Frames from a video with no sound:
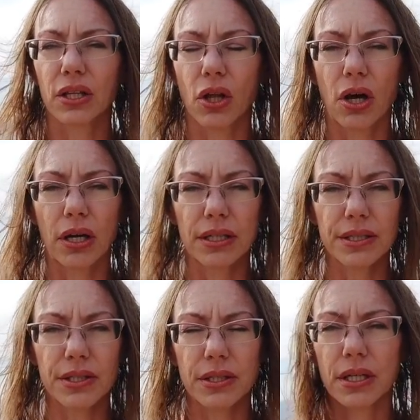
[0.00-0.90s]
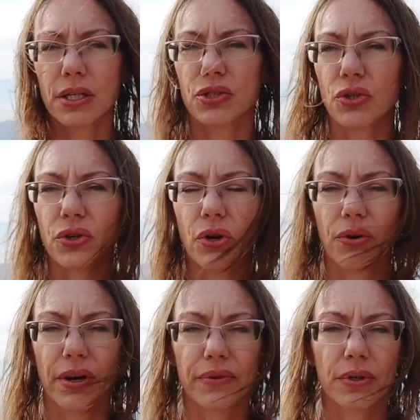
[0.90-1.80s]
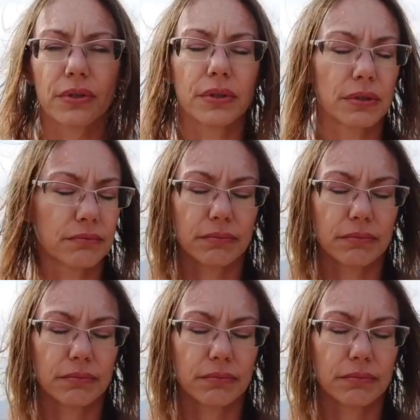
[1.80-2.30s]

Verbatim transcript: of laws so you don't ever